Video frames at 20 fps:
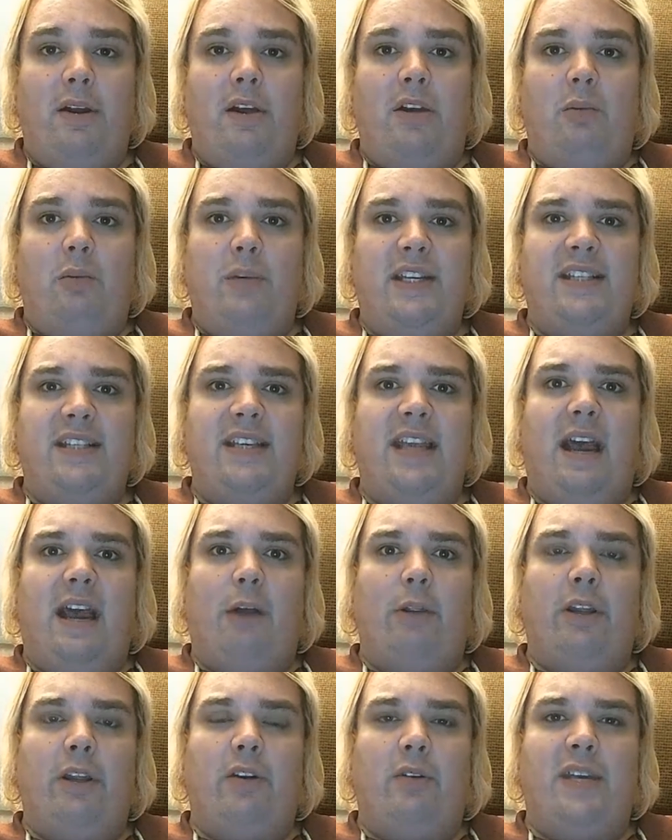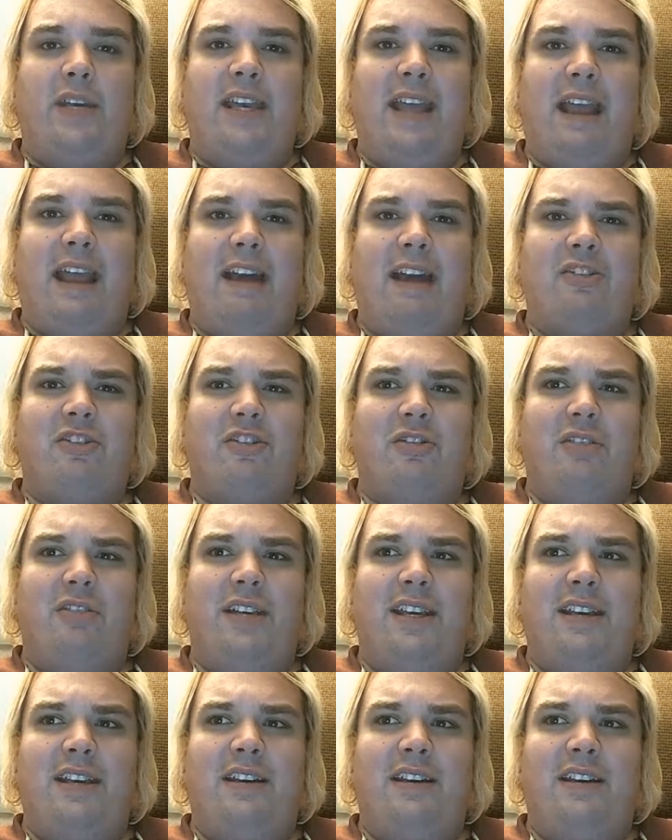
We see how little he actually,